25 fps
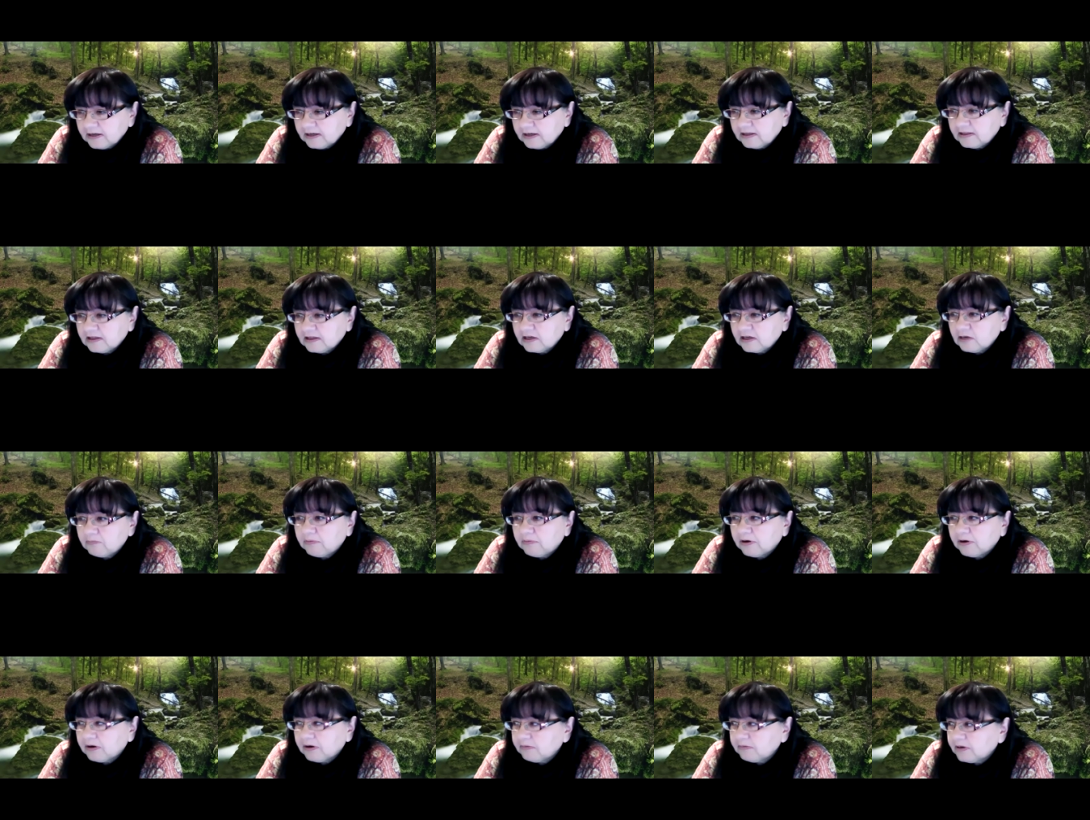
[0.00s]
the
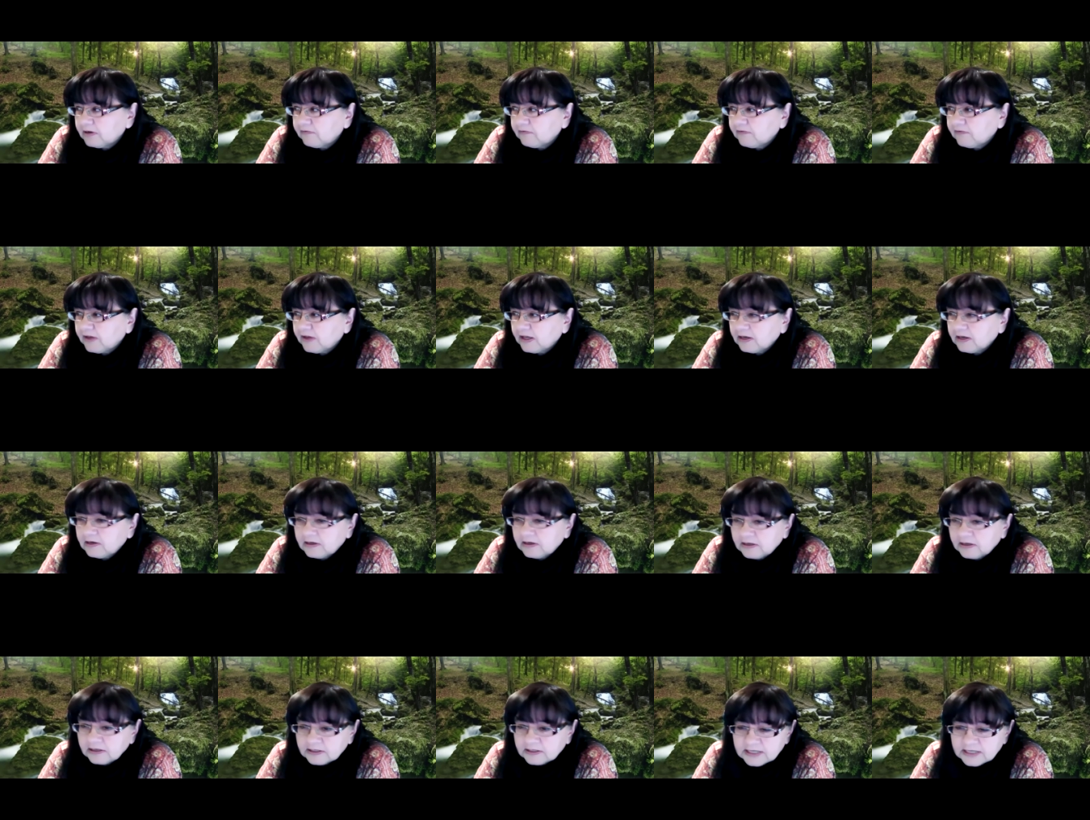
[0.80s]
Department of
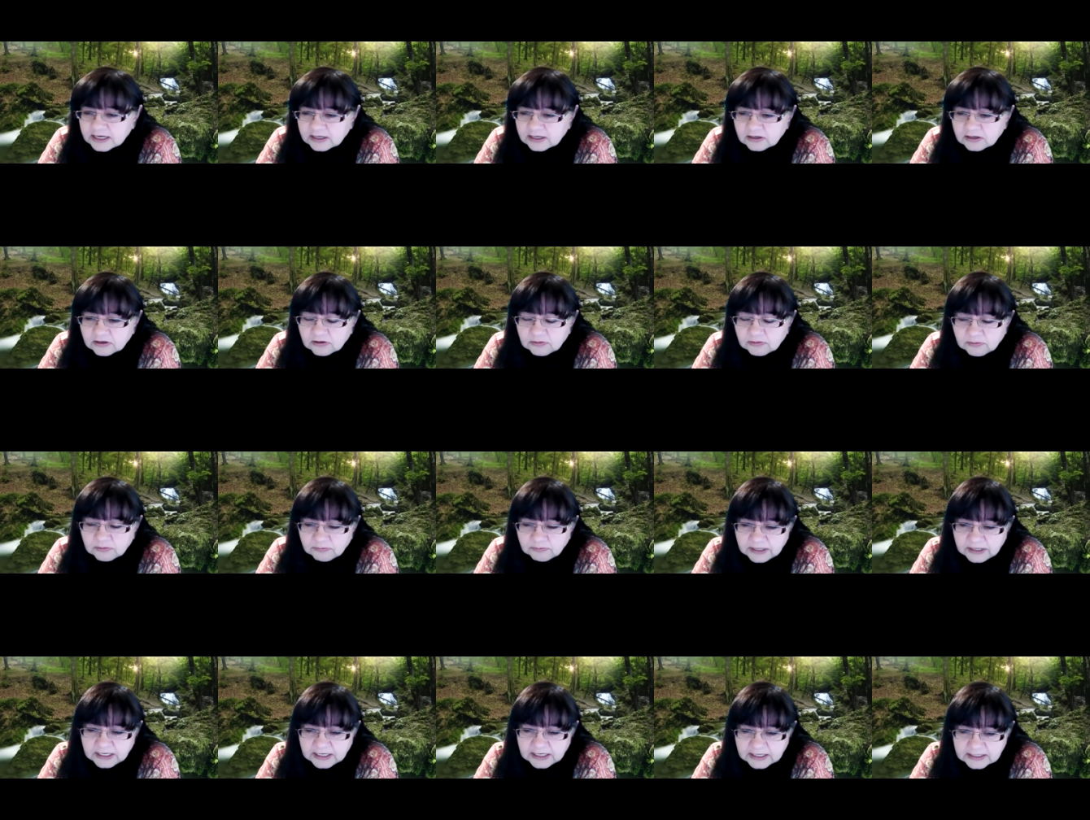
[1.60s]
Ed technical
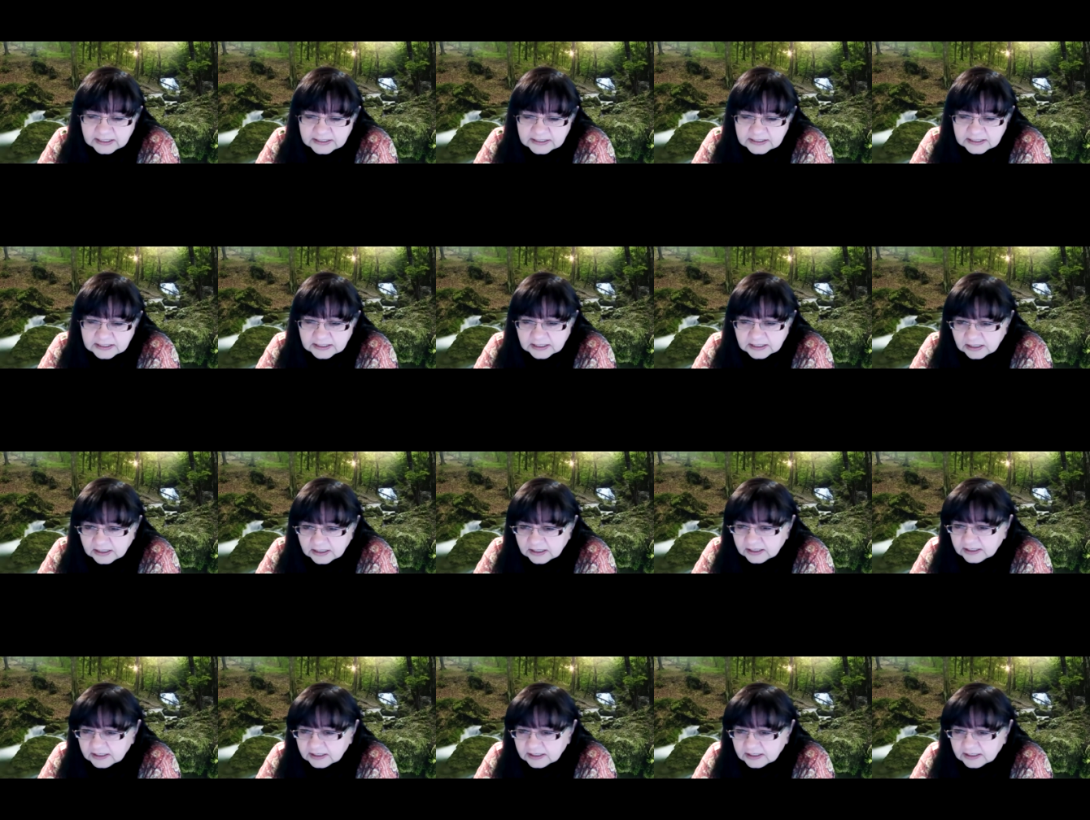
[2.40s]
meetings,